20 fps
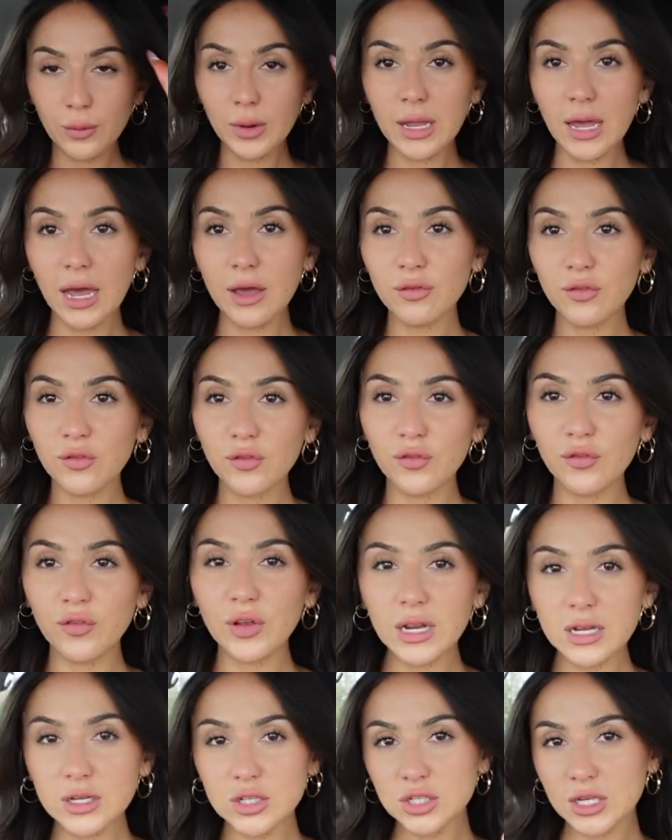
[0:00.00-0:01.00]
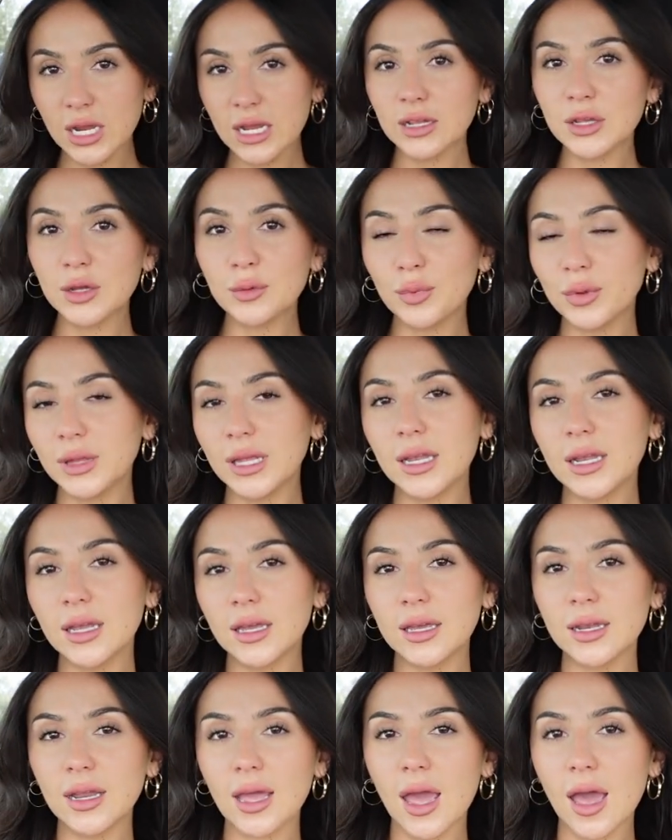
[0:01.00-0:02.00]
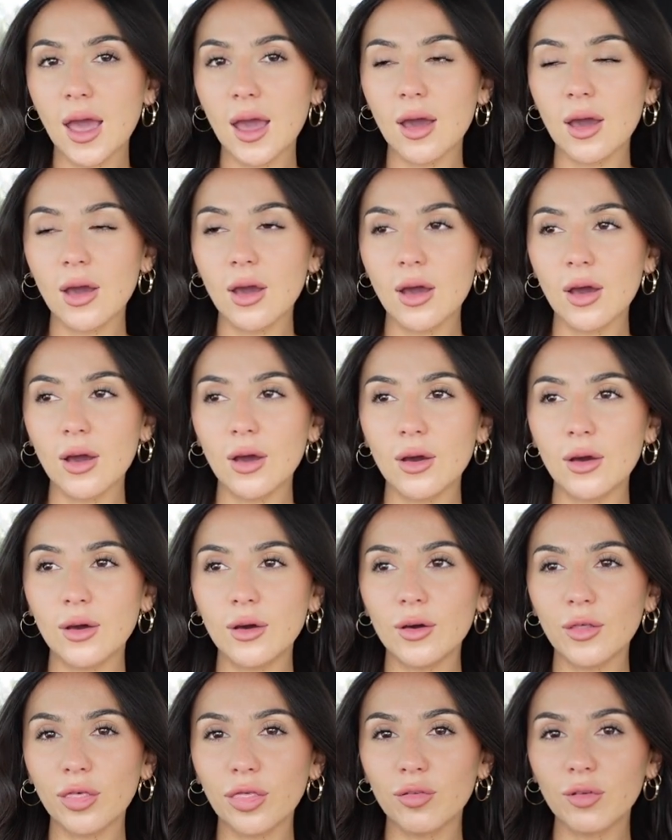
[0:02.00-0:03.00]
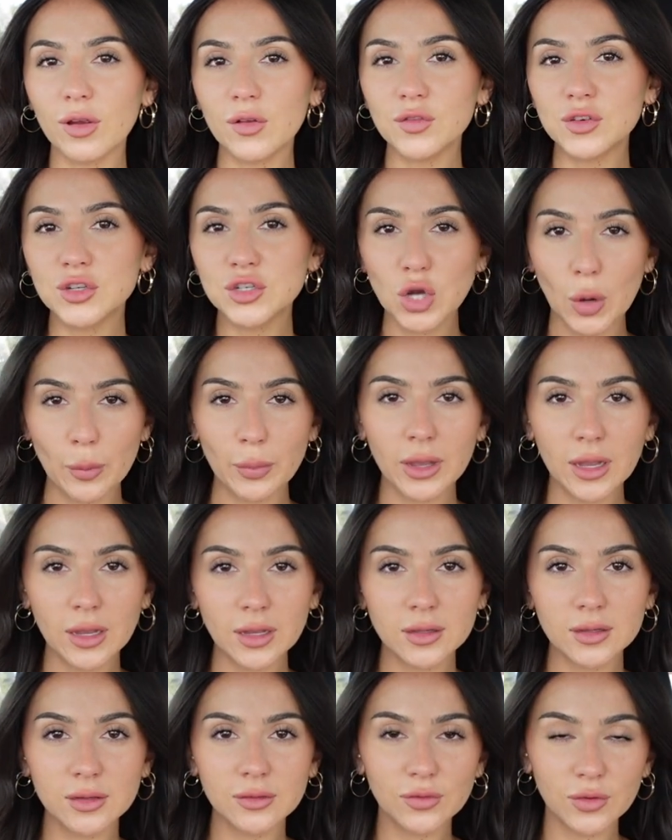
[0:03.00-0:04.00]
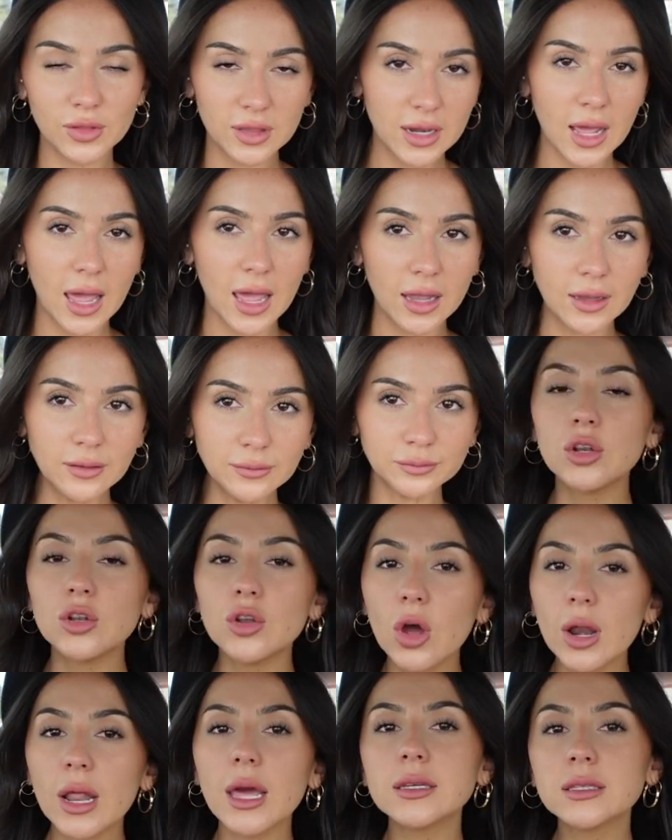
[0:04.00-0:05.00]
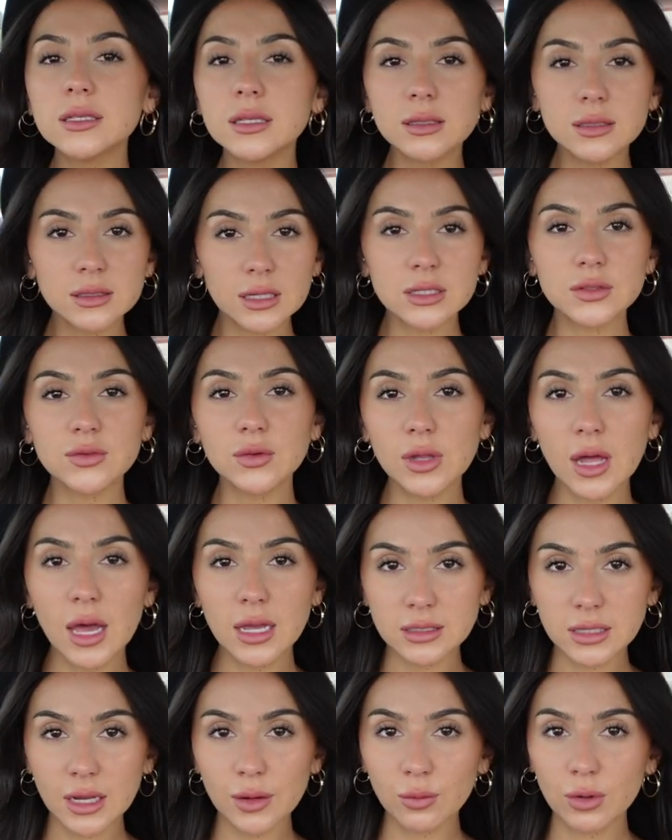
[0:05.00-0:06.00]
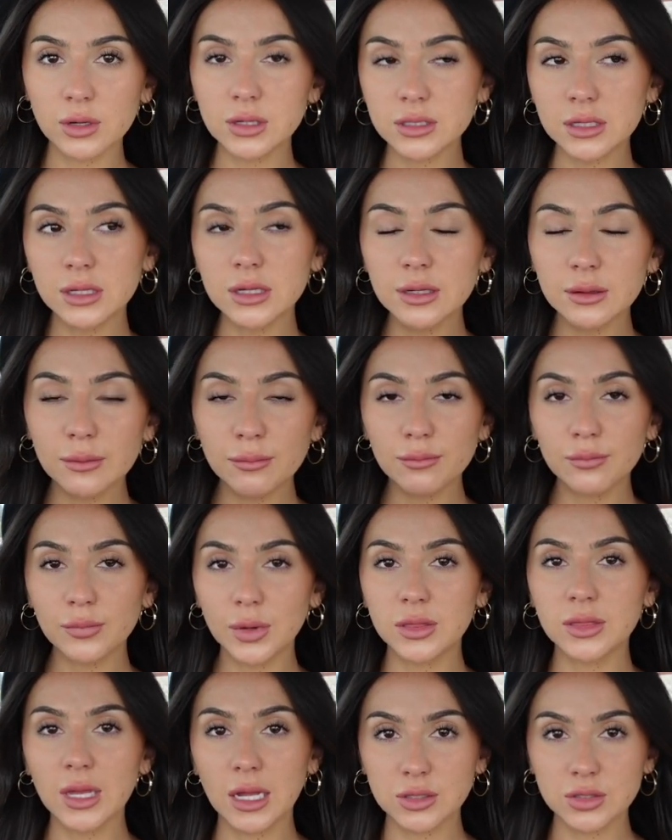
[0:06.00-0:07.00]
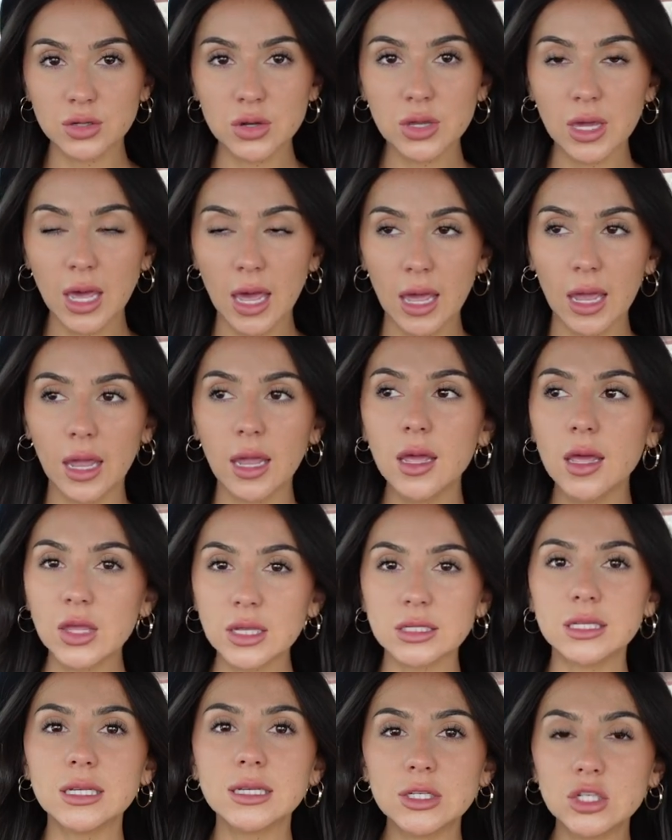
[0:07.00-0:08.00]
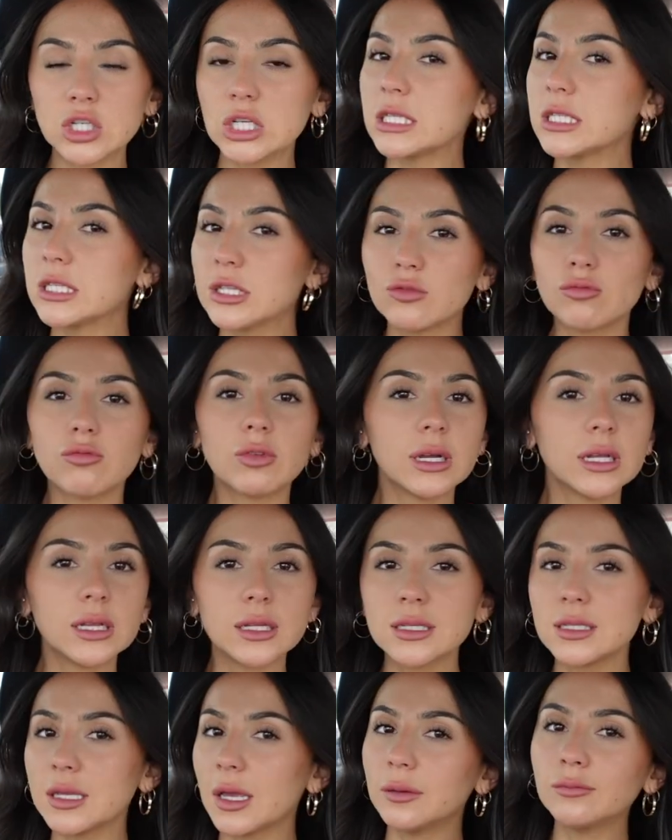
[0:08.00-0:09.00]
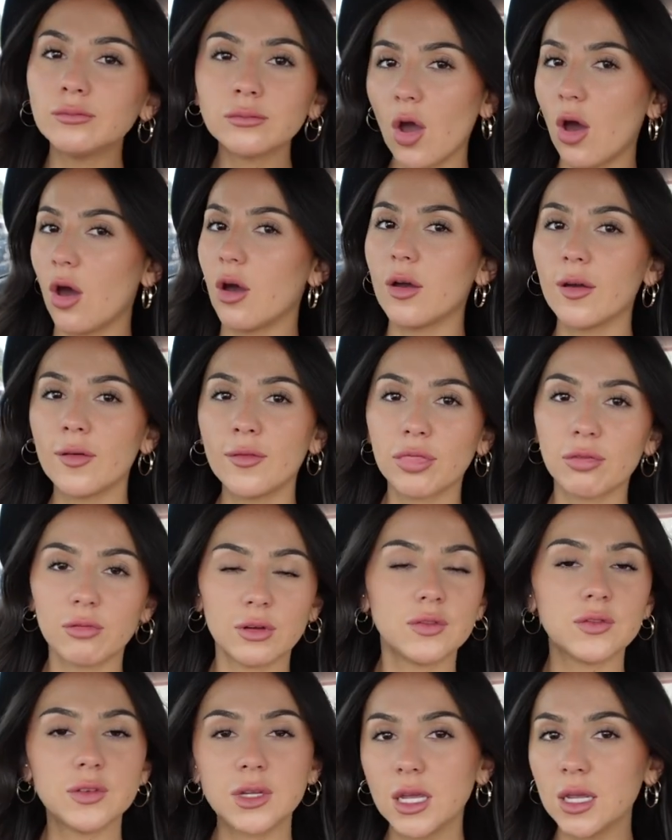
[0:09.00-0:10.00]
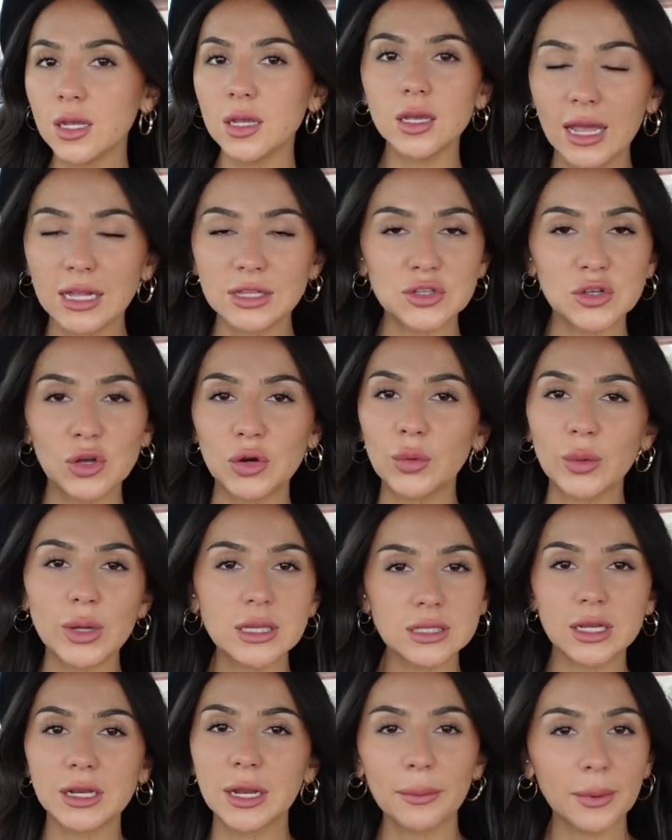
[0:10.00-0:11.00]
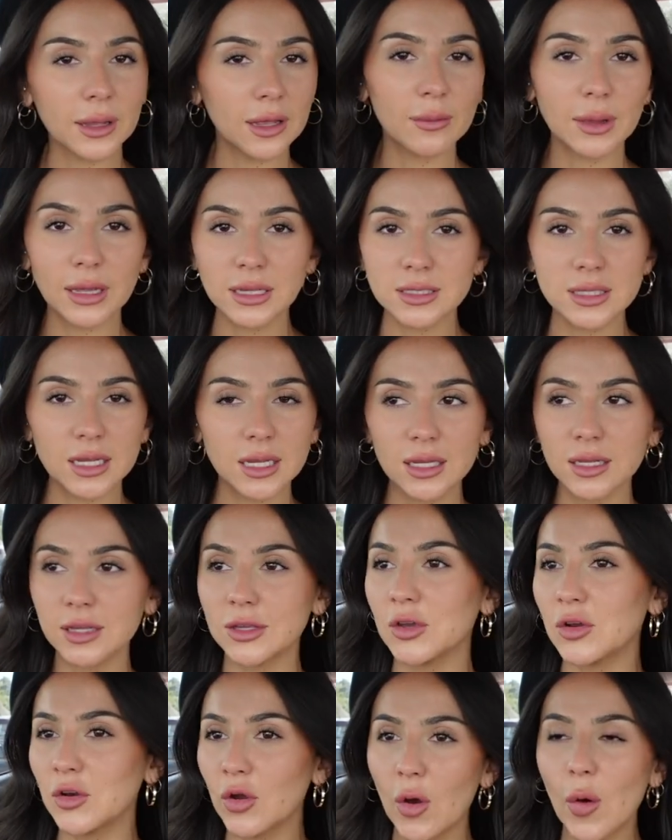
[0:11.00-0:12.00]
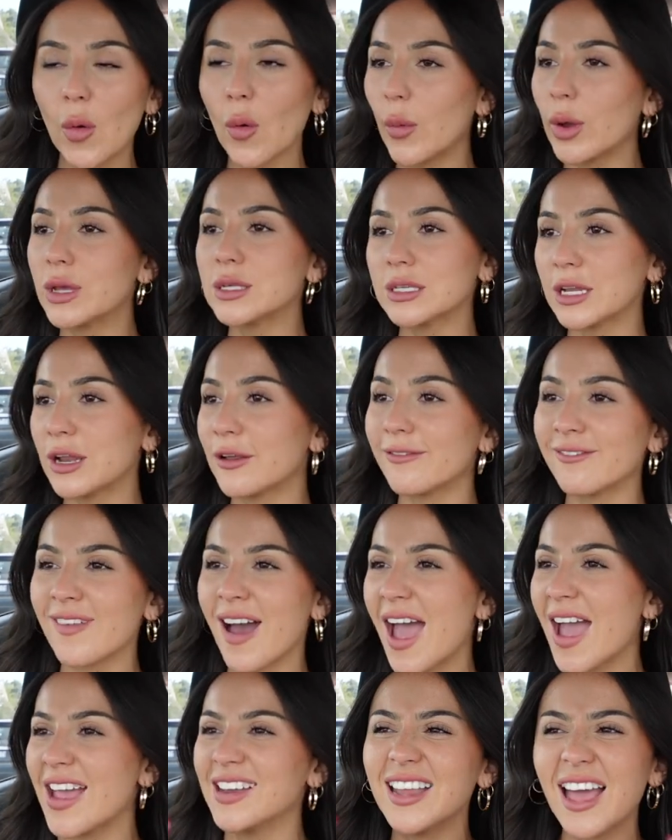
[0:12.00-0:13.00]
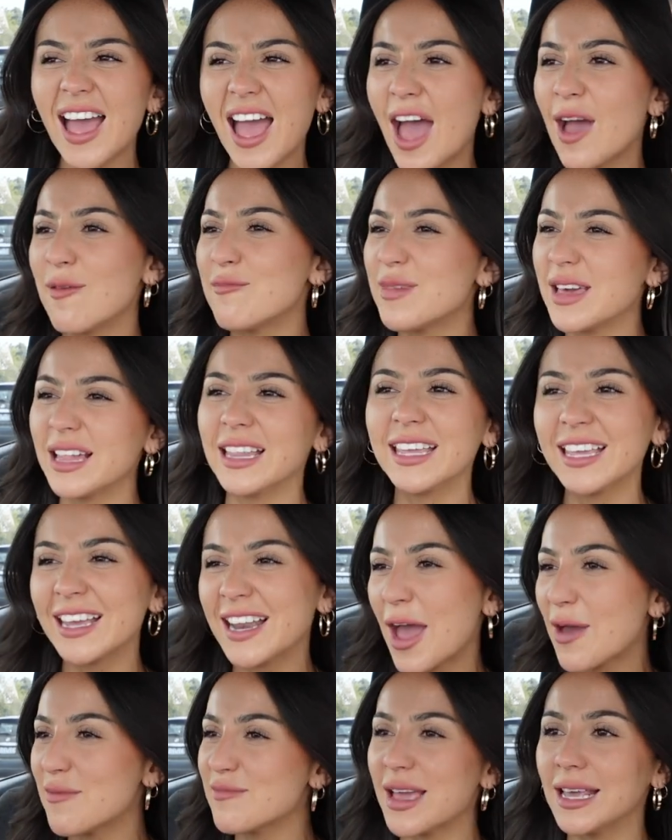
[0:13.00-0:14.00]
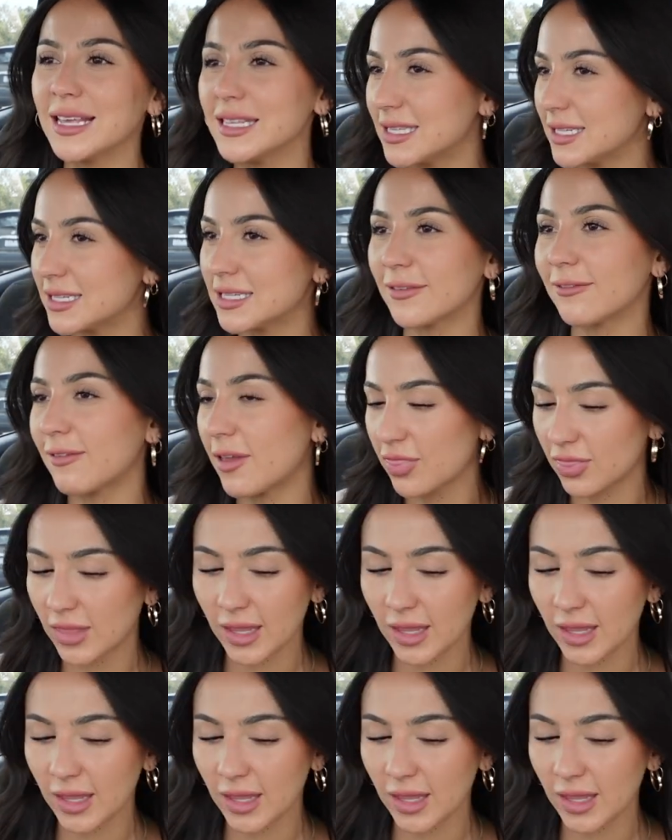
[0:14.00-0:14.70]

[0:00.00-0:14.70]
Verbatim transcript: We have finished and completed our thrift shopping for the day. Not as successful as I wanted, but that's okay. This is just the realism of thrifting. It's not always gonna be amazing. You're not always gonna find a million amazing different